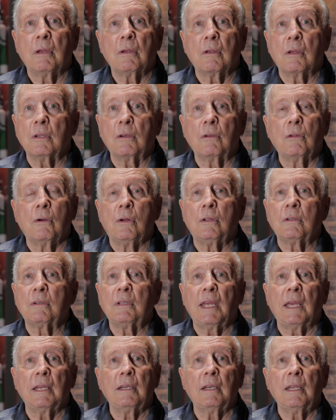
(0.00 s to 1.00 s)
good
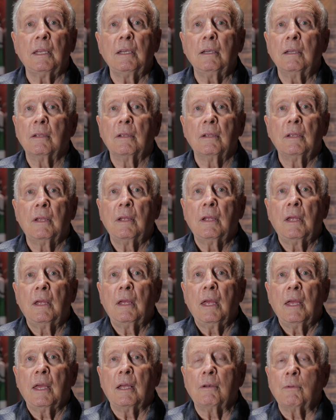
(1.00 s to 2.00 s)
goaltending,
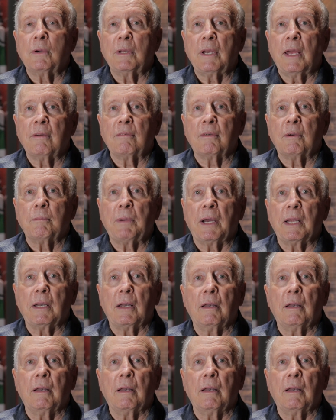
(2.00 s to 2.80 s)
and whatever. But